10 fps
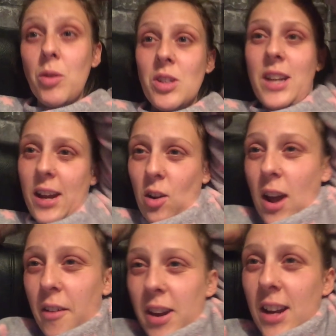more today. Look,
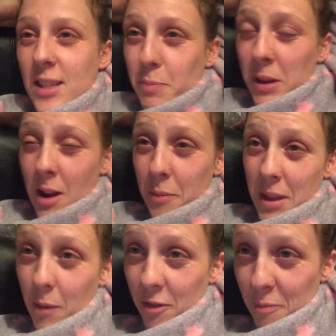Ariella's been up
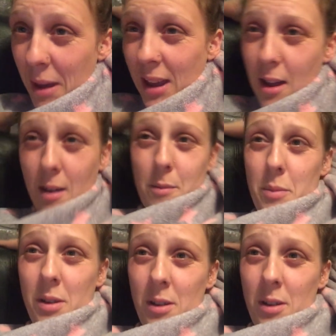there with makeup.